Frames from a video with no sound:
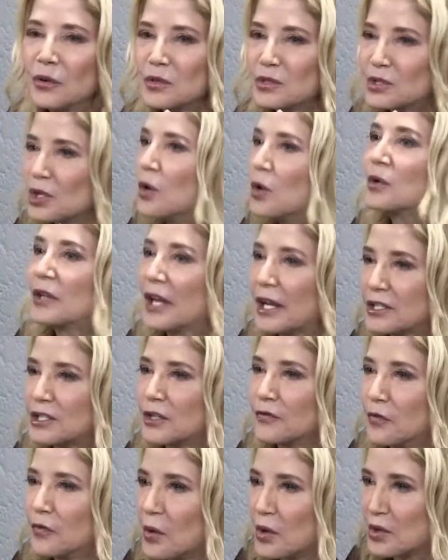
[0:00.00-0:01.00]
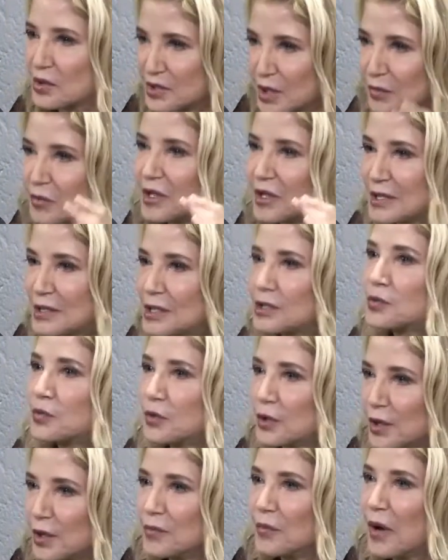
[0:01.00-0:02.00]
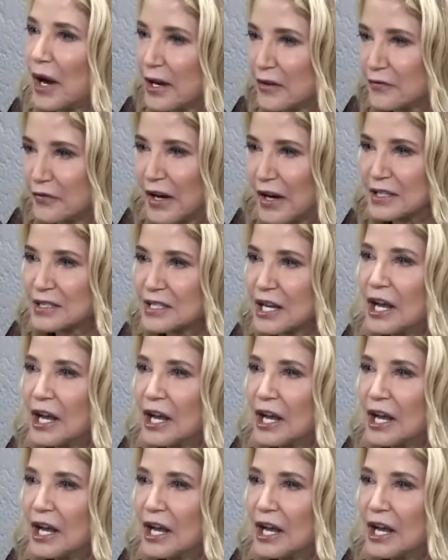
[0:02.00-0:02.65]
don't get divorced. I mean, this is really my advice.